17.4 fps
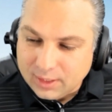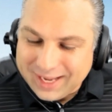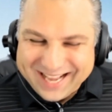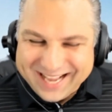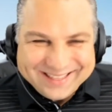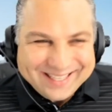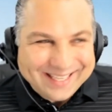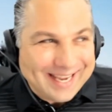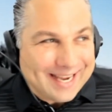
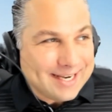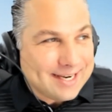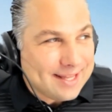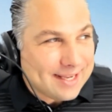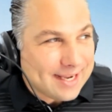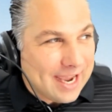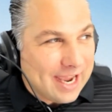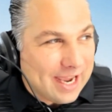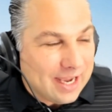At the end of the
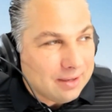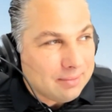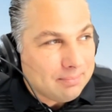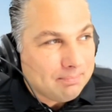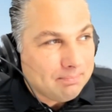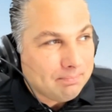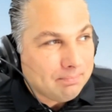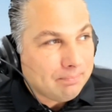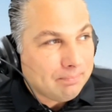
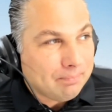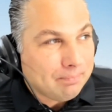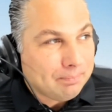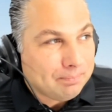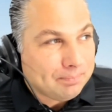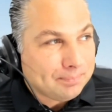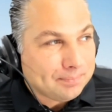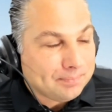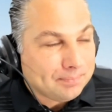game,
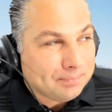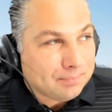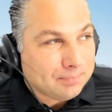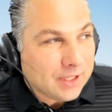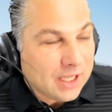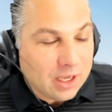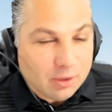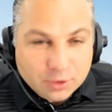he